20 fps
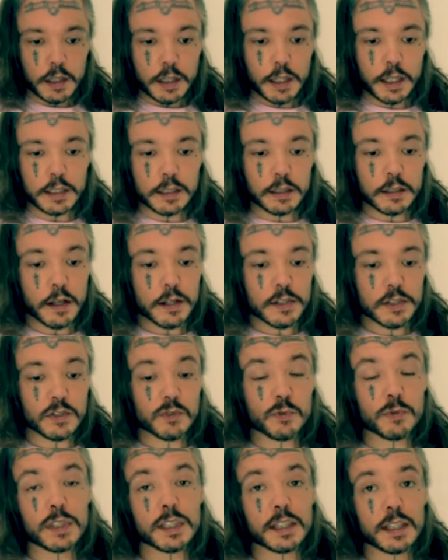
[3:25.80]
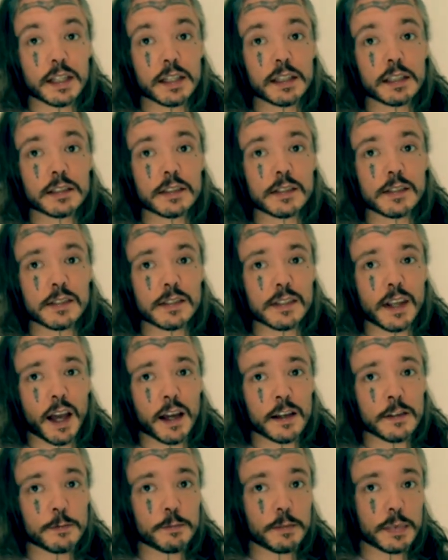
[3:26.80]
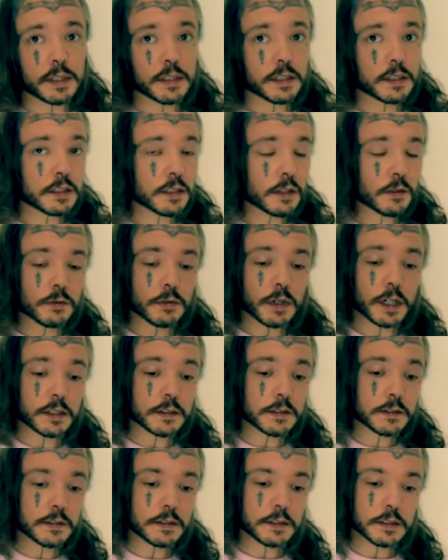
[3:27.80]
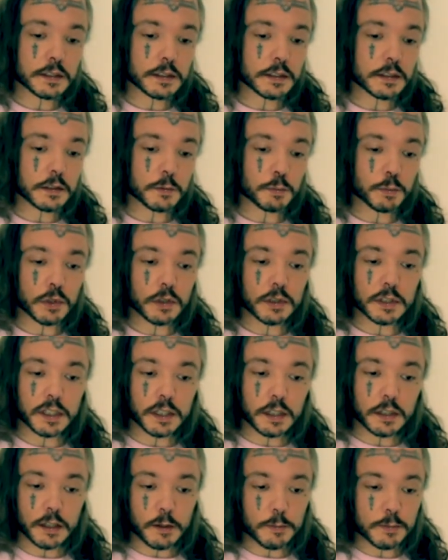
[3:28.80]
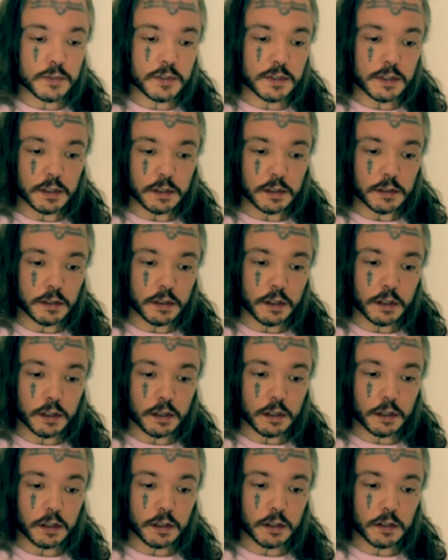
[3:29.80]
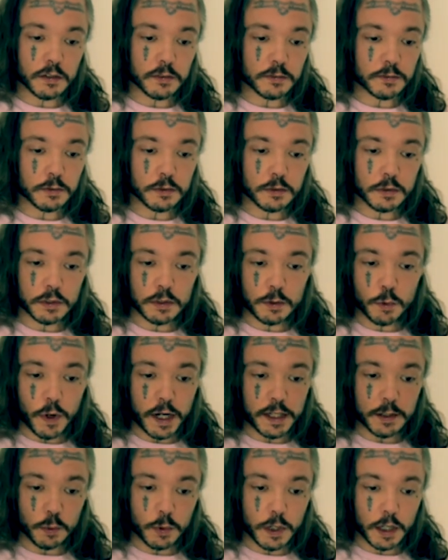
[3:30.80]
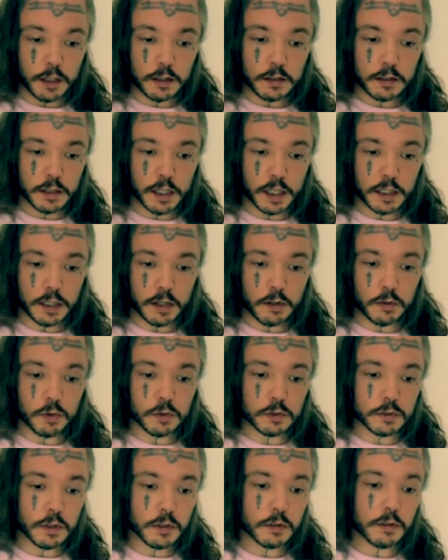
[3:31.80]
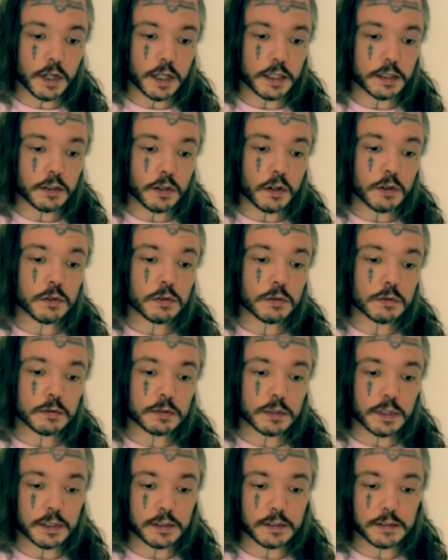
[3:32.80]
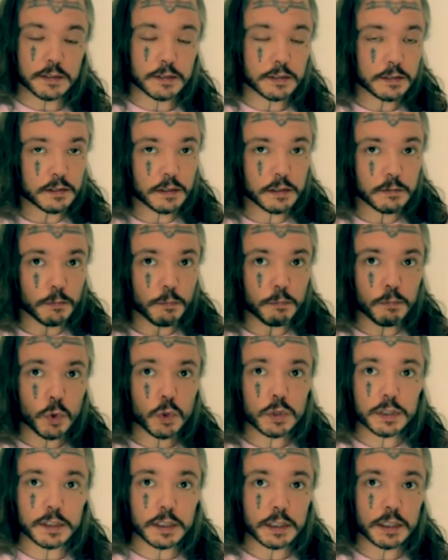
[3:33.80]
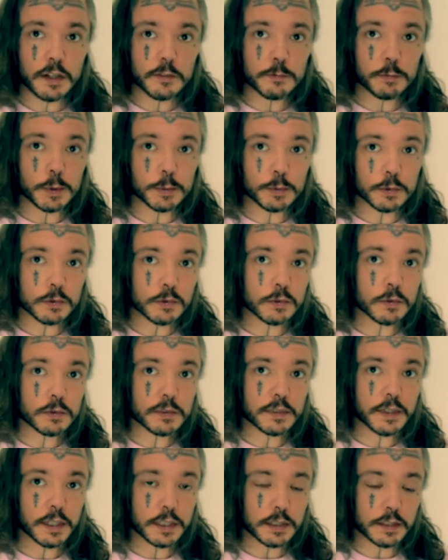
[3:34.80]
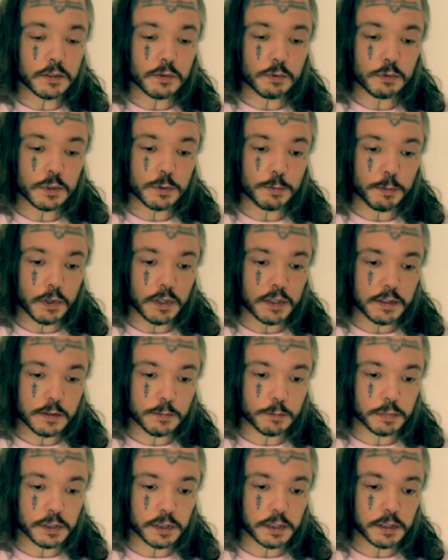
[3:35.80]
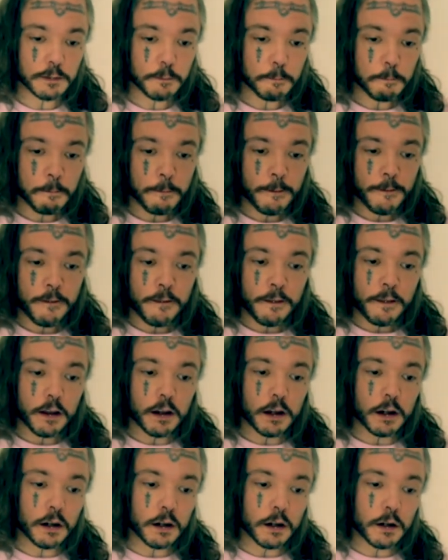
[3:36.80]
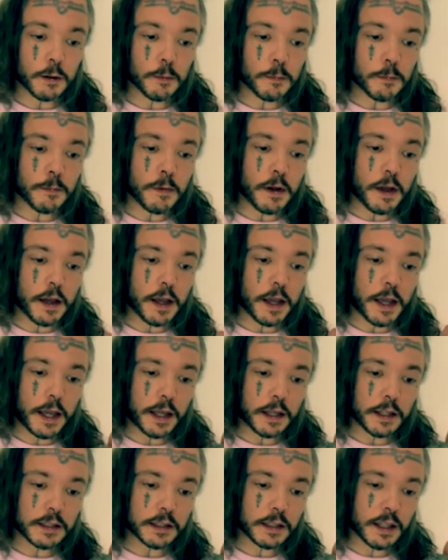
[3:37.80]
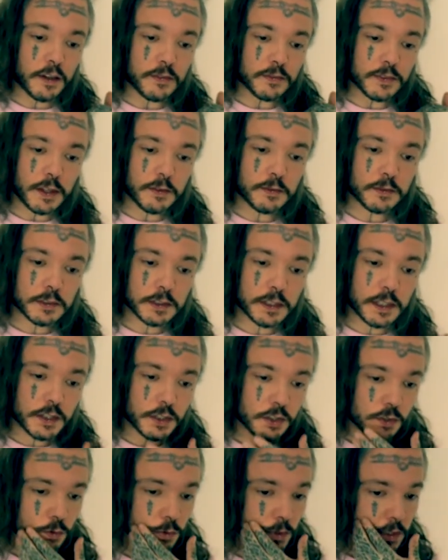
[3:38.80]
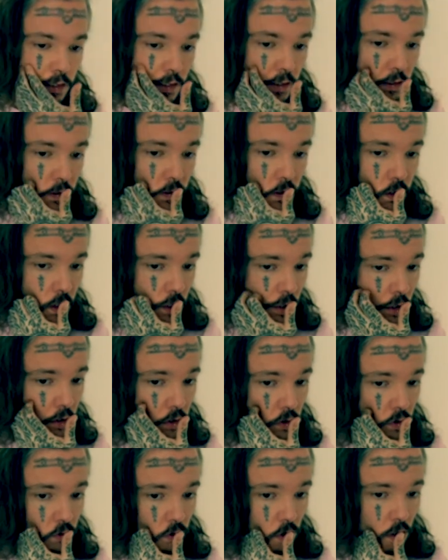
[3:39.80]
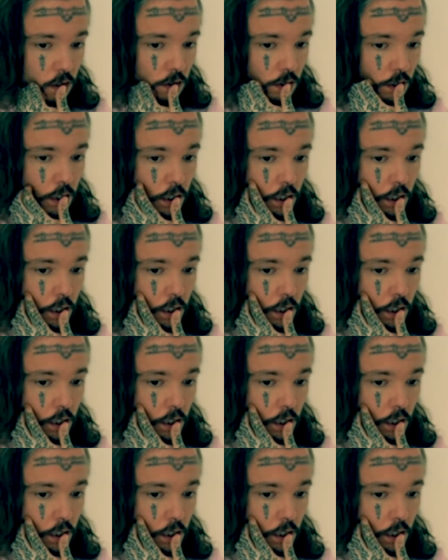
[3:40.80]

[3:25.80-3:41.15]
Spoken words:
In the last 3 years, I've been around in the Berlin club scene for quite a while, and although I know that more than enough people who take this responsibly and have never an issue with this drug,